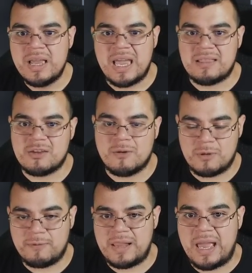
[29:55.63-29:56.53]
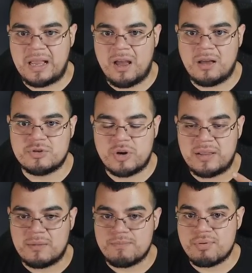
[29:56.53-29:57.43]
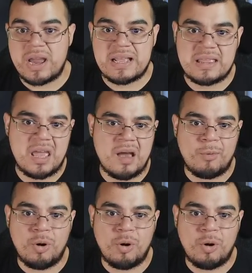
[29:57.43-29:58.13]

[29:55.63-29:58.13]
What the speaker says: in terms of like trying to break them,